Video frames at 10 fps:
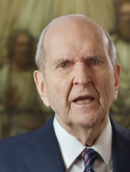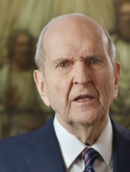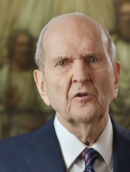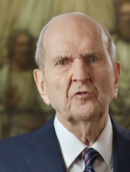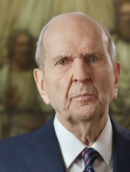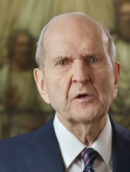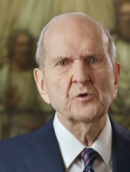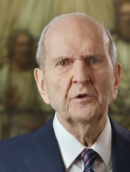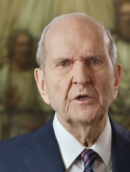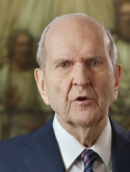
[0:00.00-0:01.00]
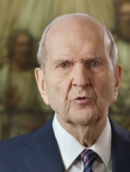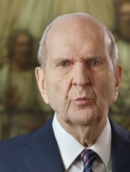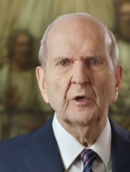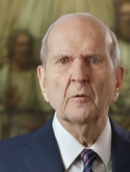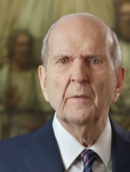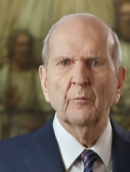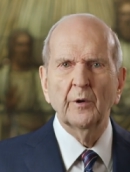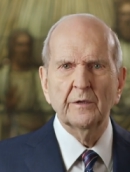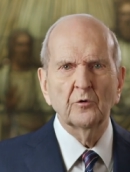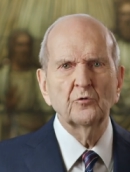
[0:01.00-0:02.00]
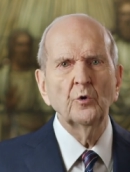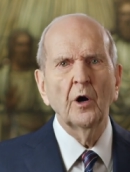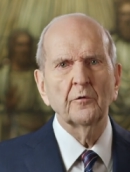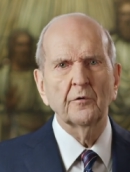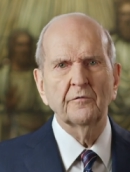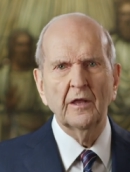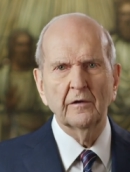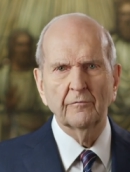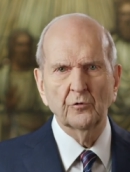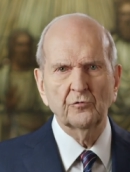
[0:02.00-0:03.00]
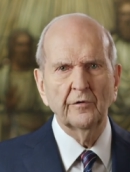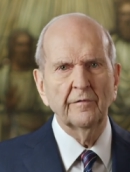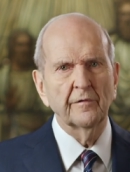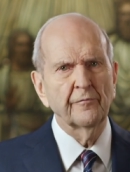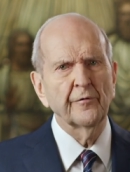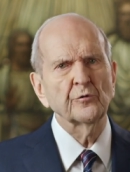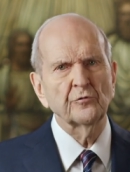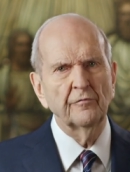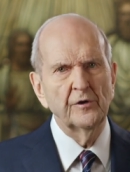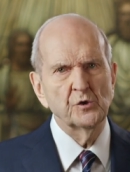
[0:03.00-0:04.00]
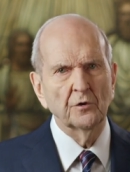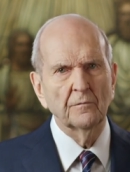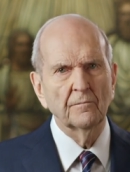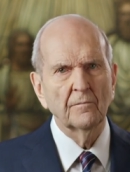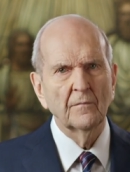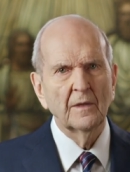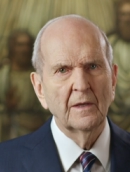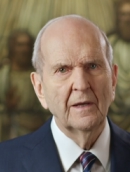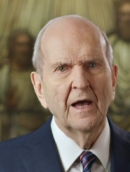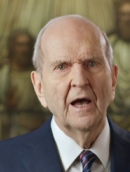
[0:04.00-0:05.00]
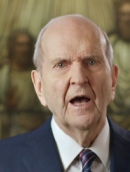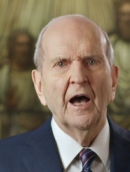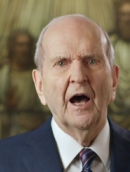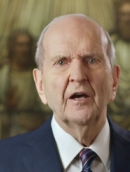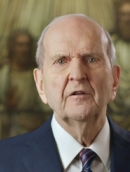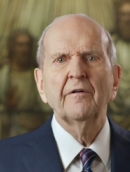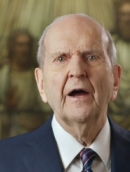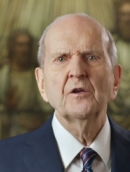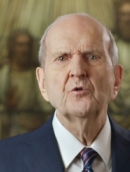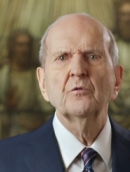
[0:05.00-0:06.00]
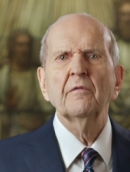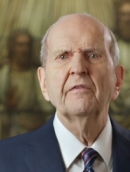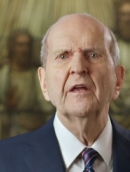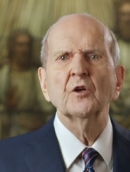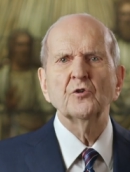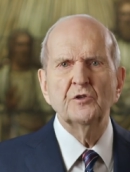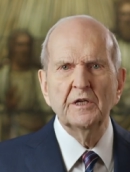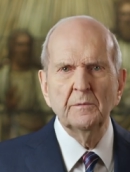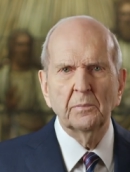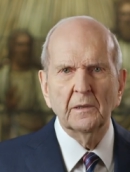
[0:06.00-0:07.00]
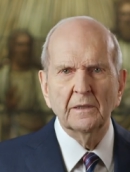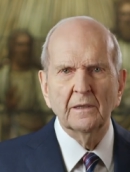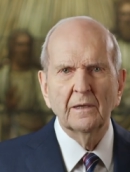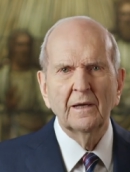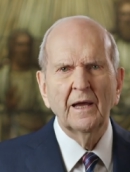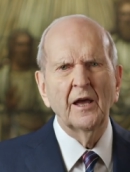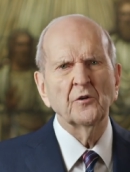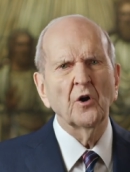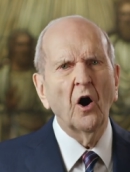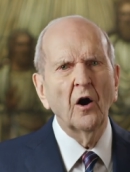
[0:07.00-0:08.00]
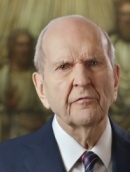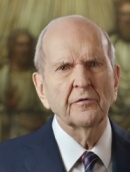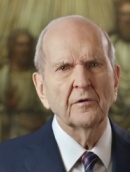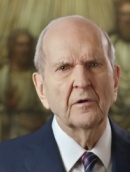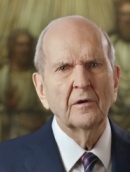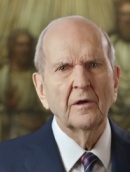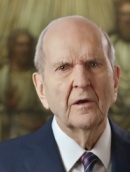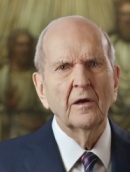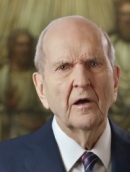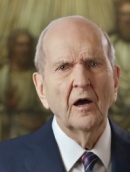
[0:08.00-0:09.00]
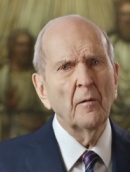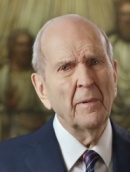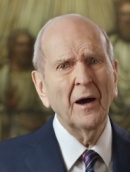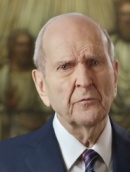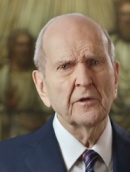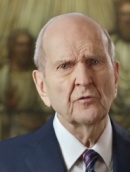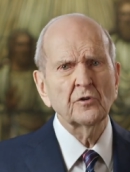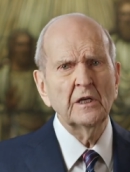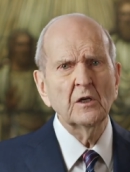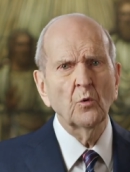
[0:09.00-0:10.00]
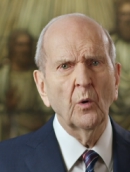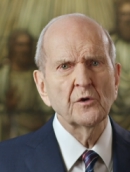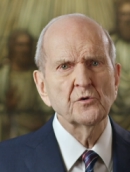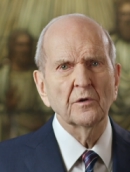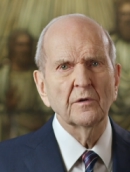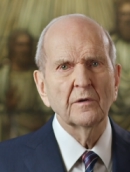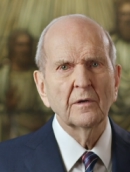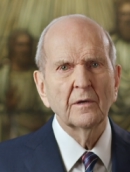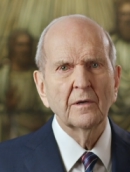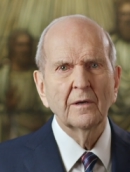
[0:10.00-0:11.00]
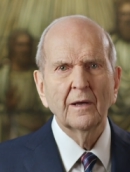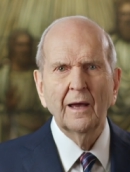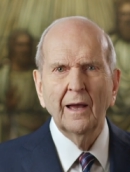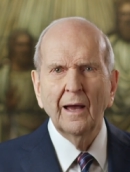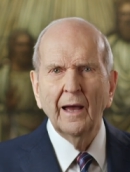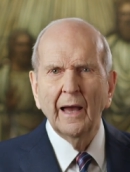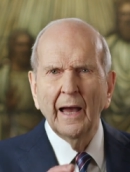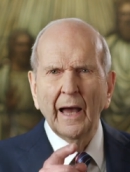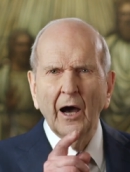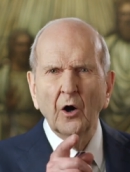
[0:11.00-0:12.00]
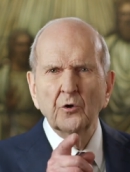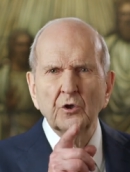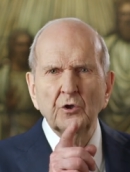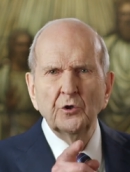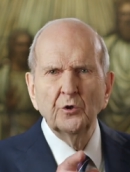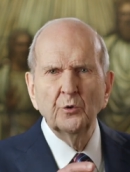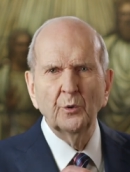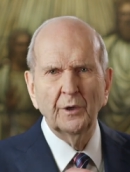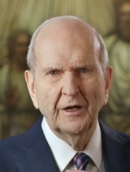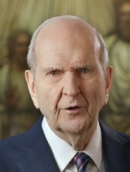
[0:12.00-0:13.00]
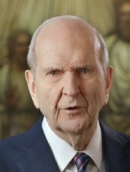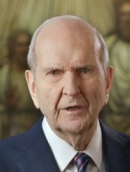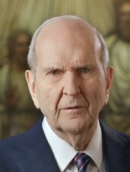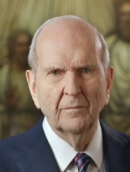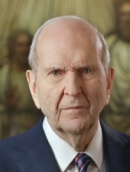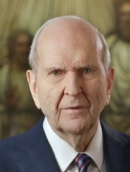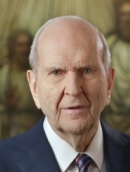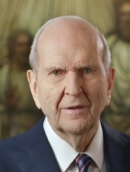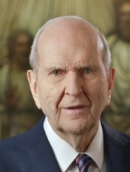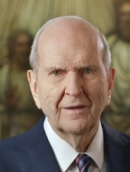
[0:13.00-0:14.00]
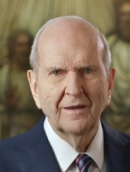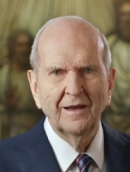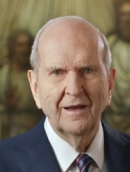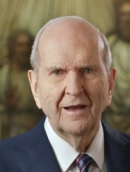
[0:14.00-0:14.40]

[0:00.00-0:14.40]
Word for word: In this special year, as we commemorate the 200th anniversary of the first vision, I invite you to think deeply and often about this key question How do you hear Him?